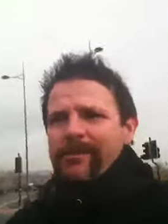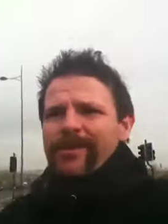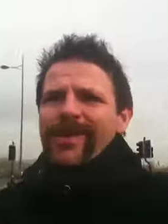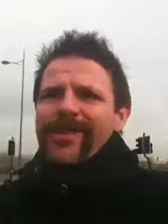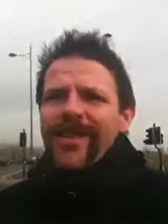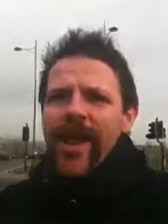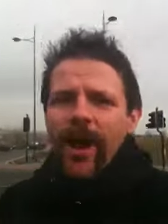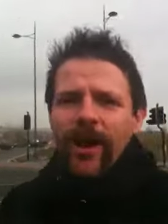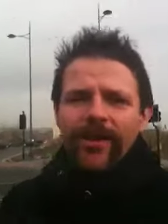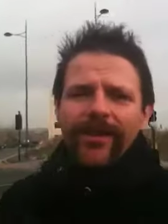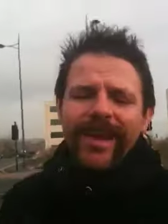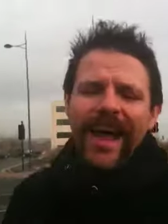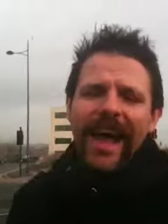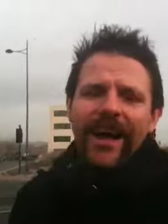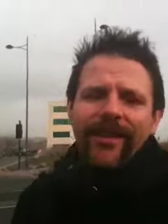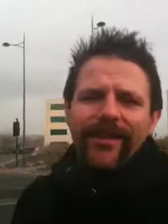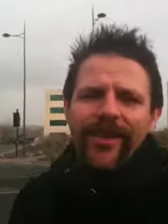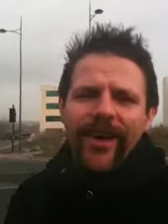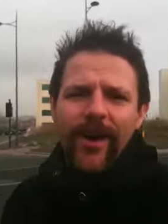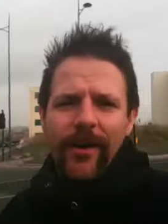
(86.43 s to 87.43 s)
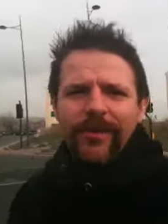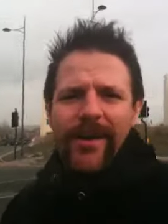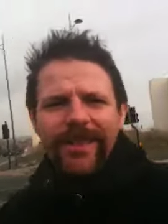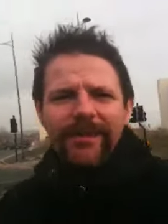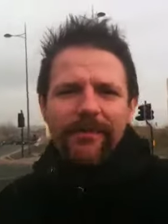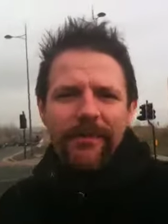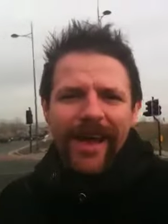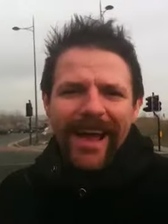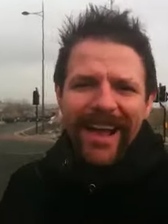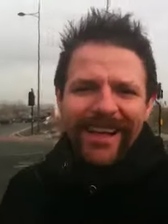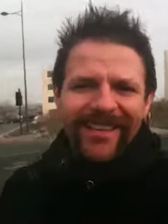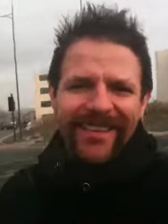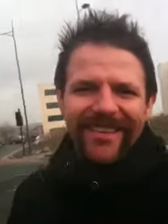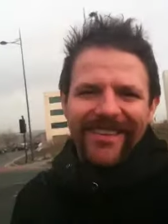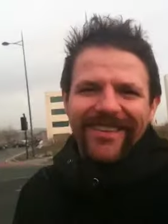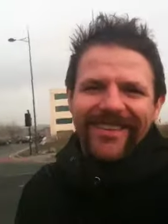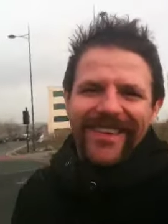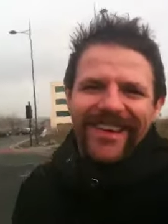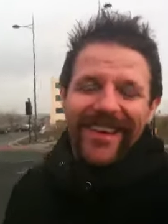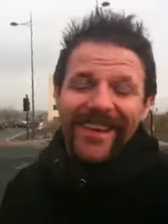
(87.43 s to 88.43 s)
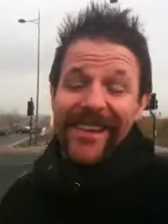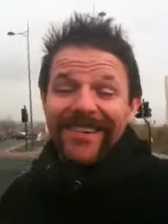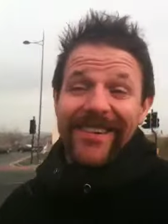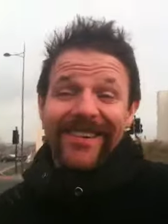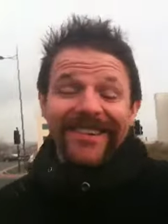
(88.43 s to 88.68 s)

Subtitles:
But no doubt I'll be the best.